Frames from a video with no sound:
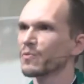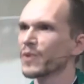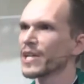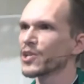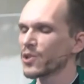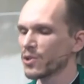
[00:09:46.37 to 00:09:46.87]

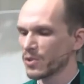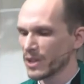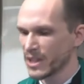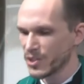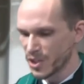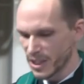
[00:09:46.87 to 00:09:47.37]
racial
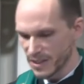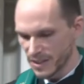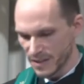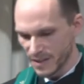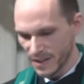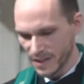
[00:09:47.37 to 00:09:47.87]

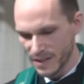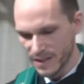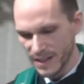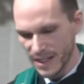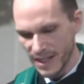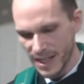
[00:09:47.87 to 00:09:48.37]
injustices that